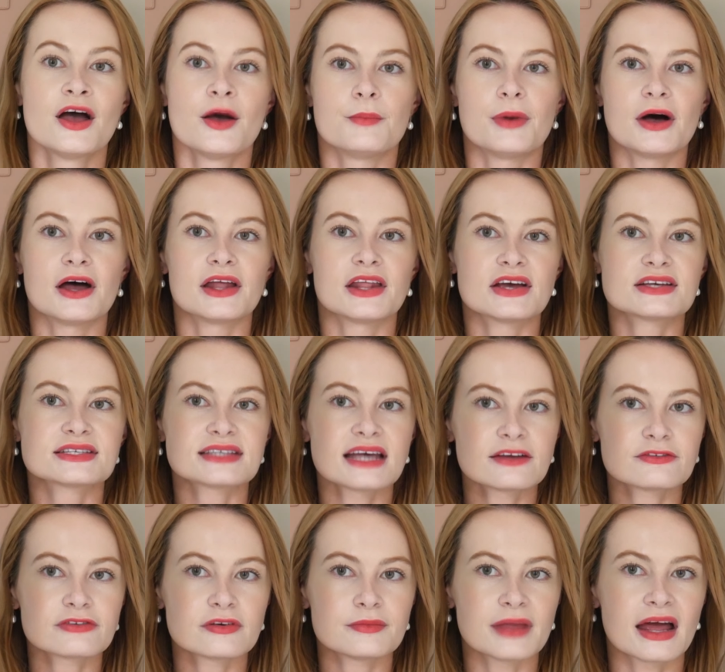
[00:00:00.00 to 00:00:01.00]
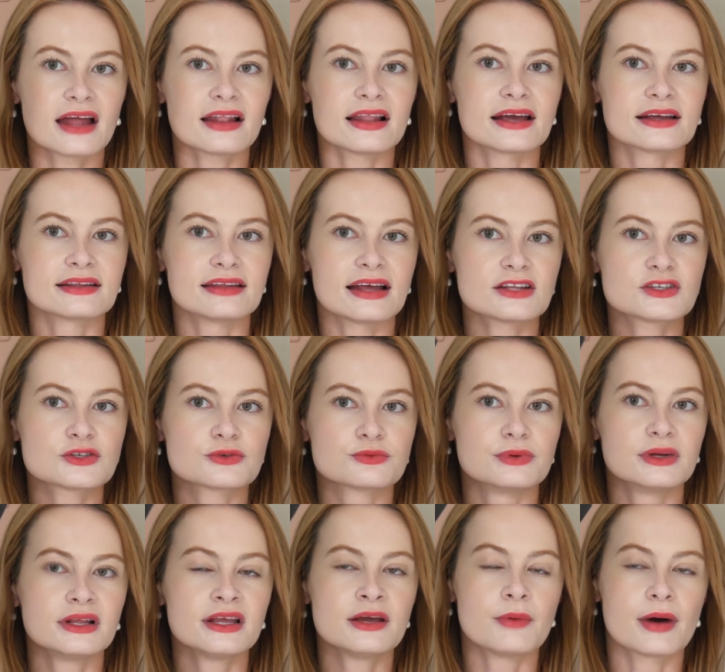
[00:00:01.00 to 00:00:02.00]
But aside from that, like that's
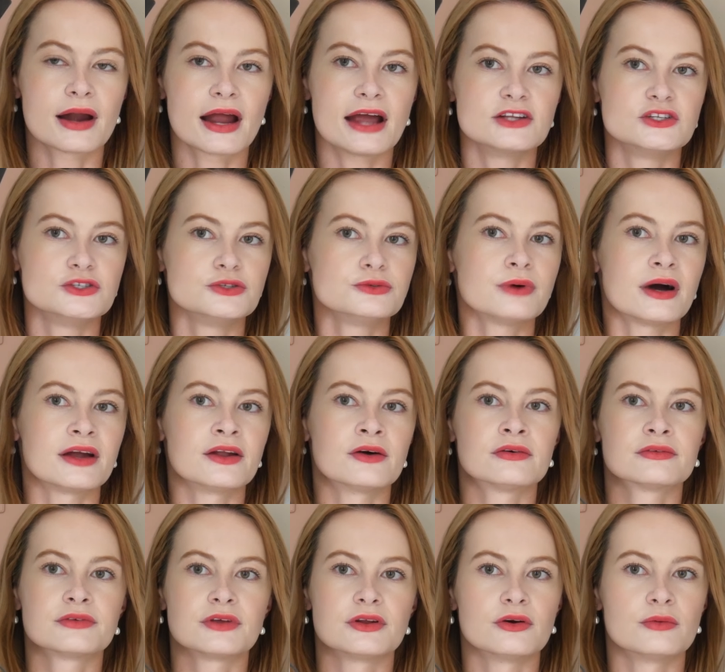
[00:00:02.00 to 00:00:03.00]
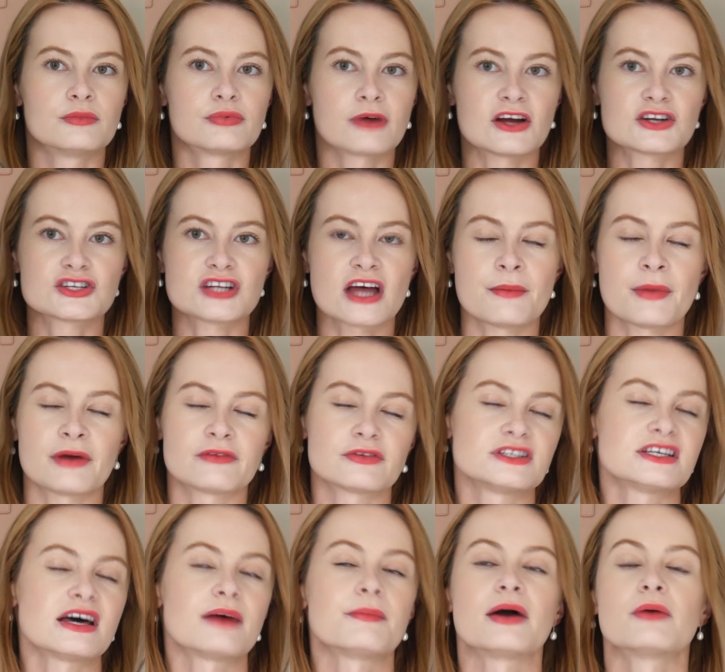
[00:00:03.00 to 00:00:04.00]
really what I do. I don't, you know, brush them every
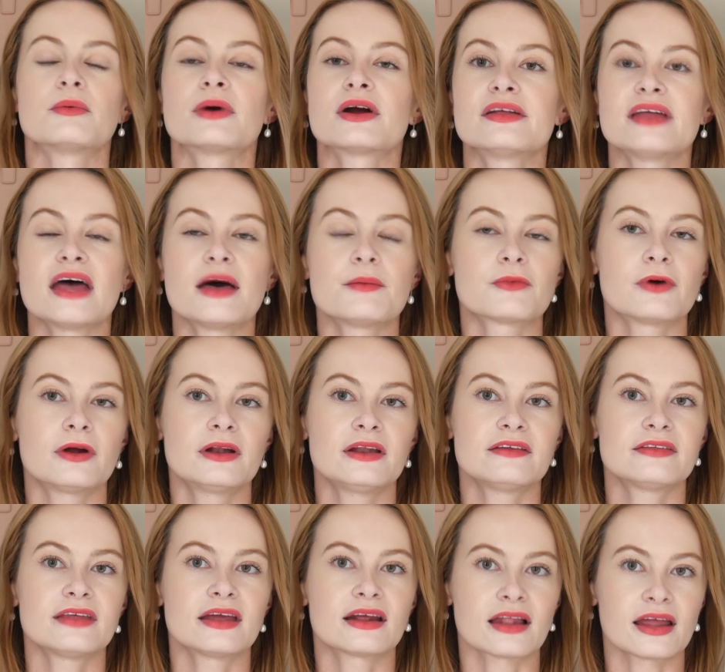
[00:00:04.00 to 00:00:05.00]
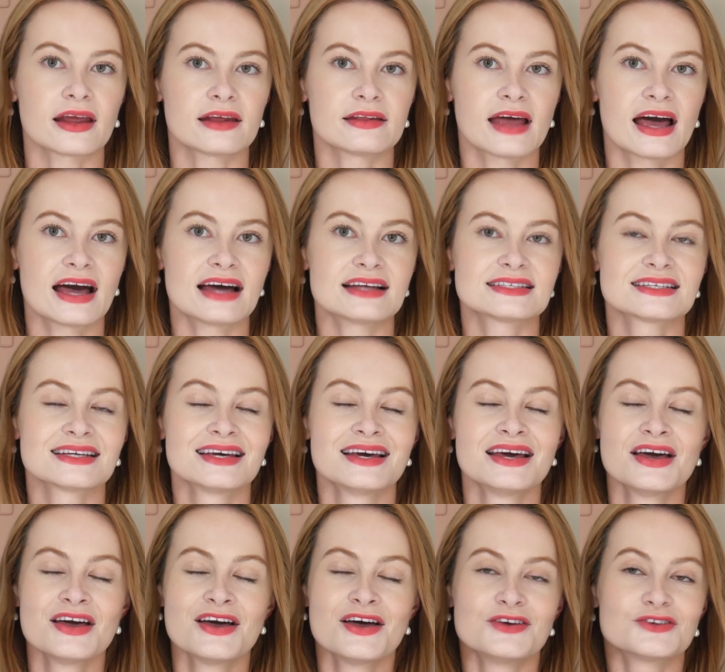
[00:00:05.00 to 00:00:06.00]
time I wear them or anything like that.
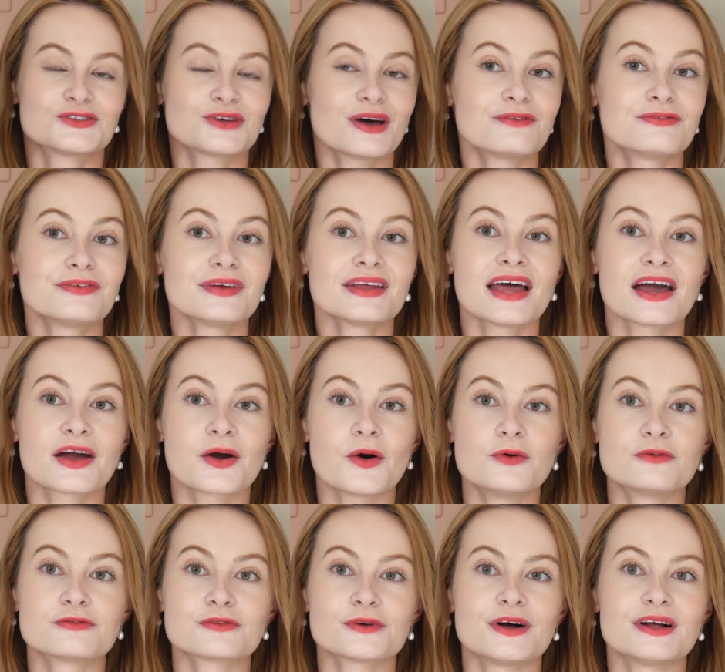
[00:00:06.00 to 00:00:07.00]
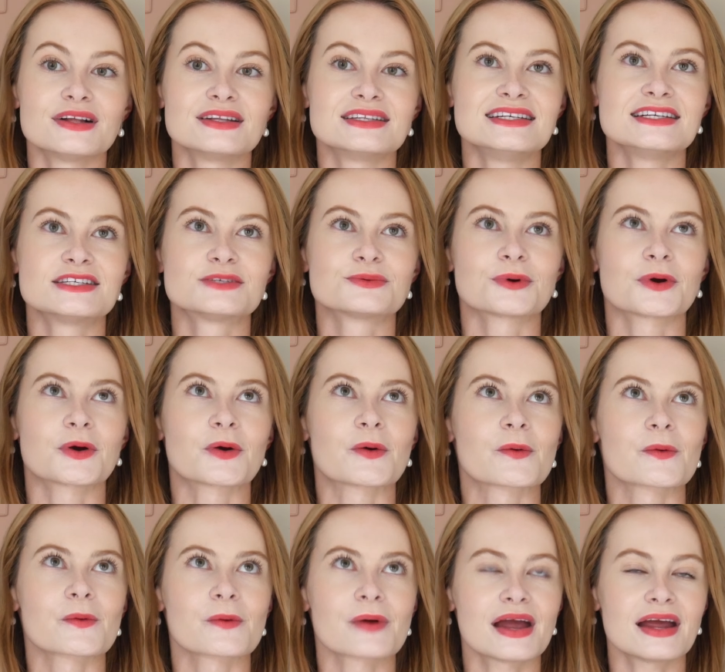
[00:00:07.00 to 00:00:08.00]
So I feel like overall these were a
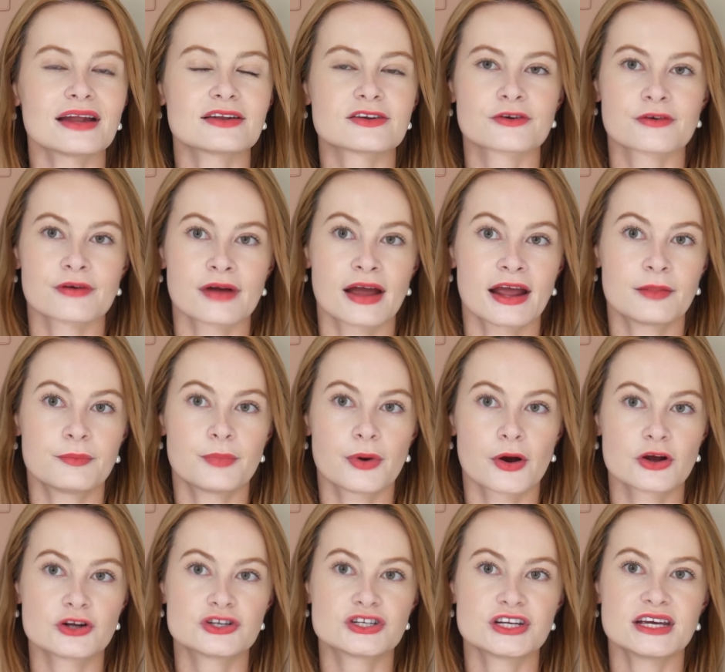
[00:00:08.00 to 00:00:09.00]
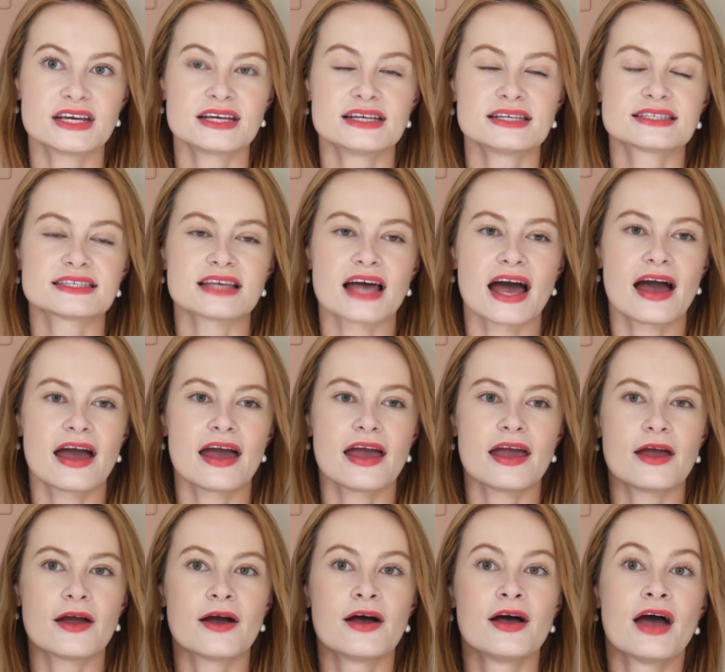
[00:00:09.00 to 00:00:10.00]
great purchase.
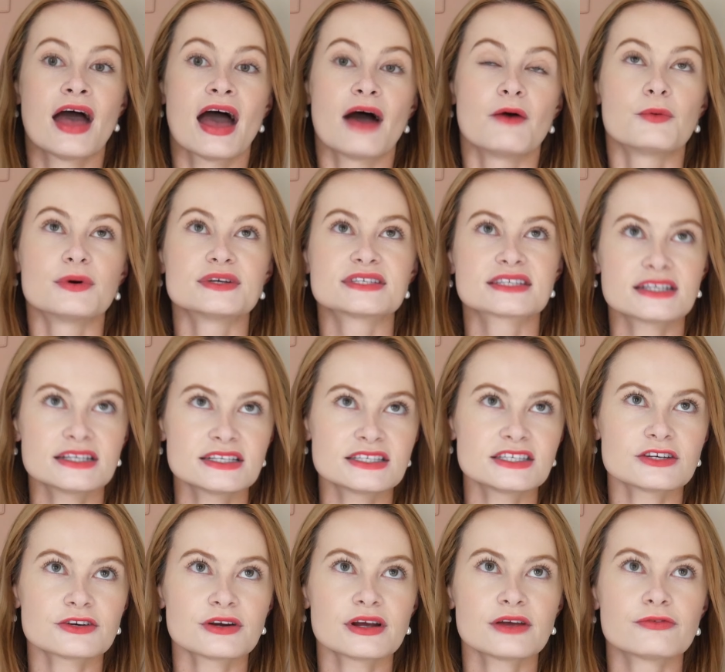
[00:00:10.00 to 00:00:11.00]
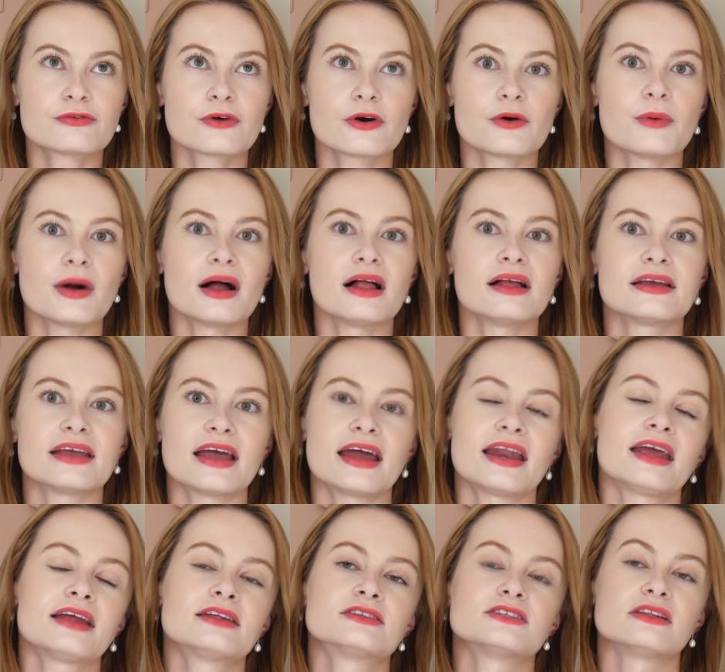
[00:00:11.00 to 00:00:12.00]
I was considering for a while
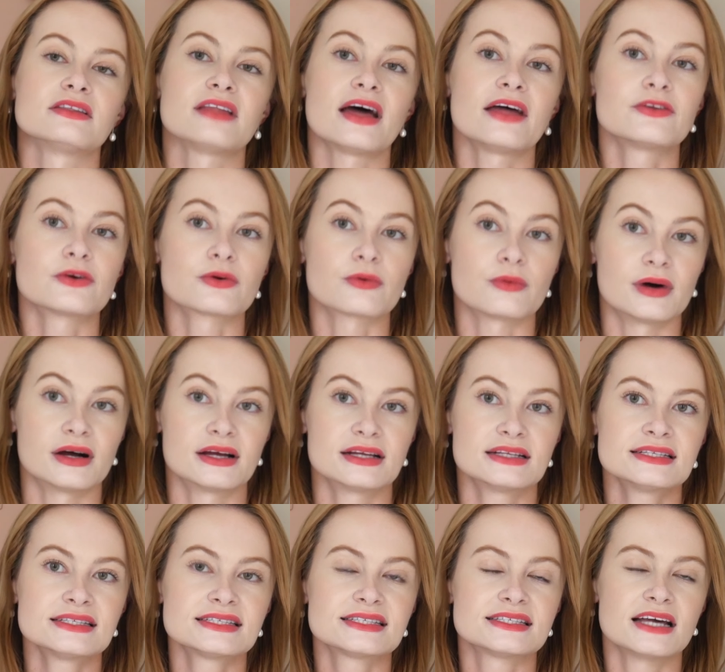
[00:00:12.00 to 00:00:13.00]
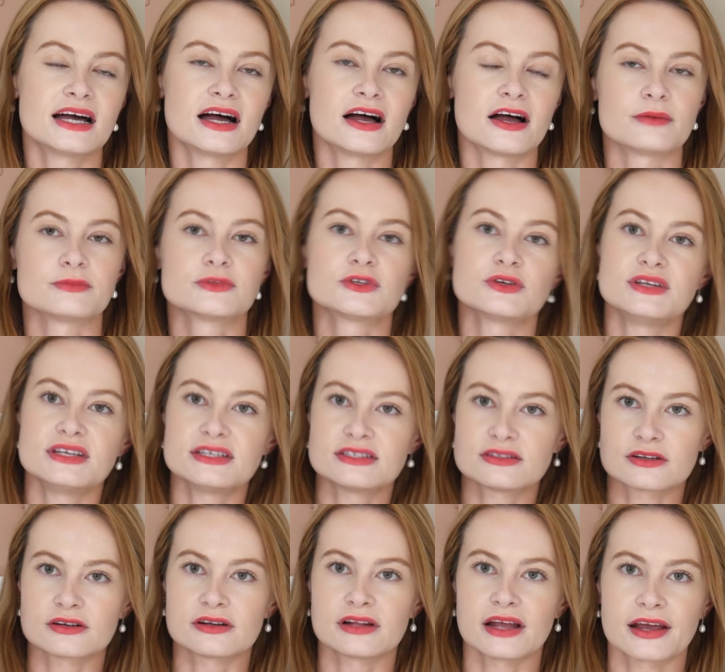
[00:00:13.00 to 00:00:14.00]
getting the leather ones. So these
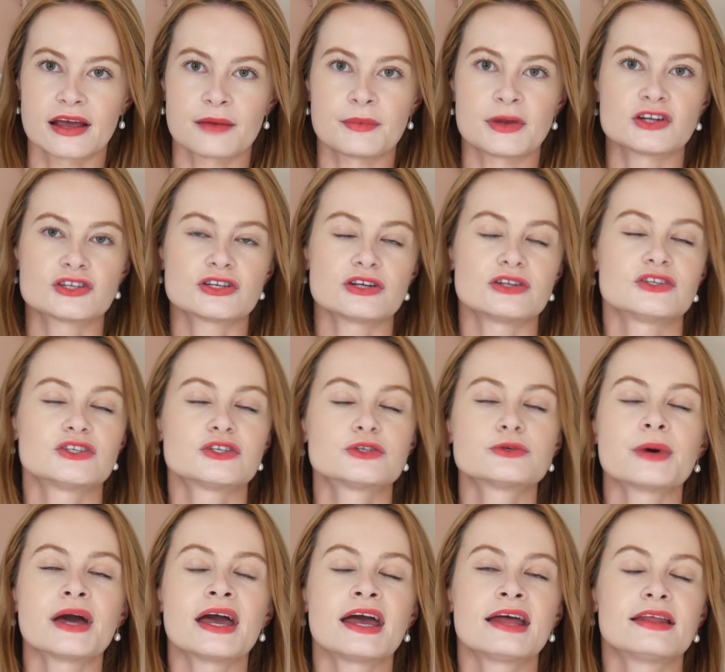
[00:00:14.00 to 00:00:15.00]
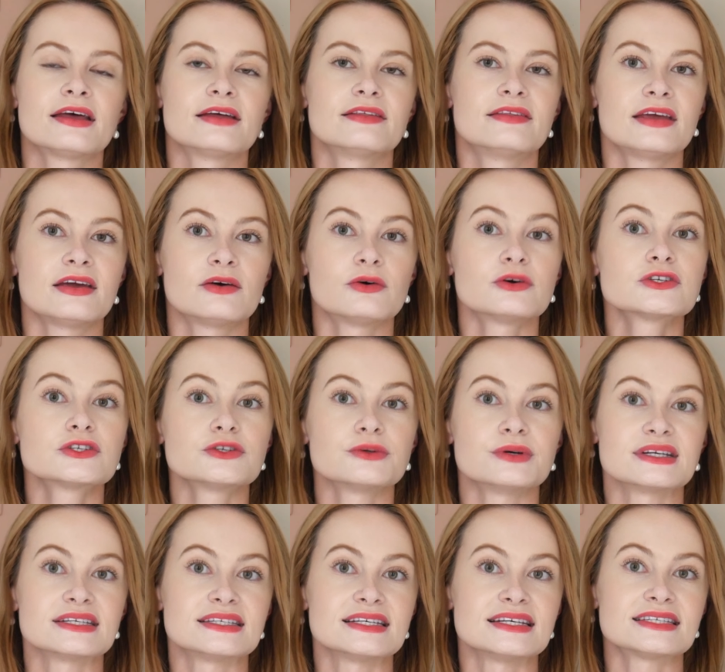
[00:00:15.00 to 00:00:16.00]
are, like I mentioned, suede. They also
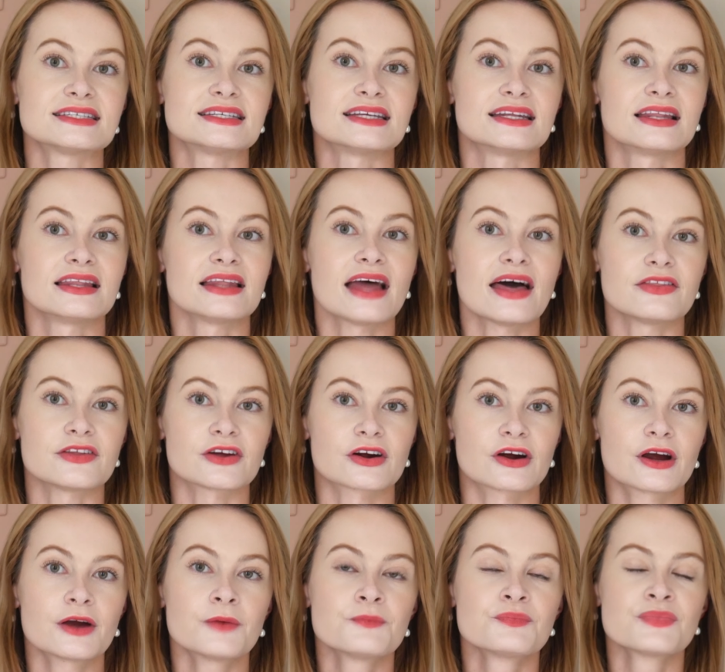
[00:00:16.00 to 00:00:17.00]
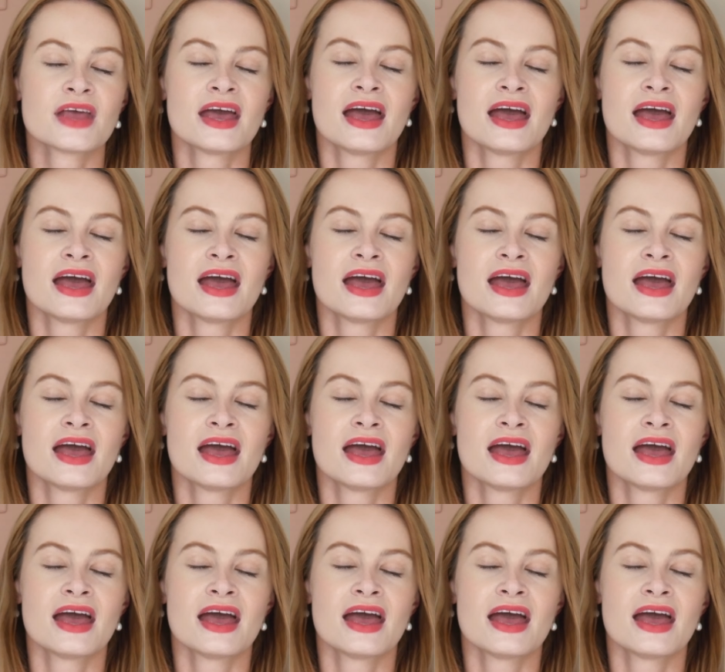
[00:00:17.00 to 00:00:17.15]
exist in leather.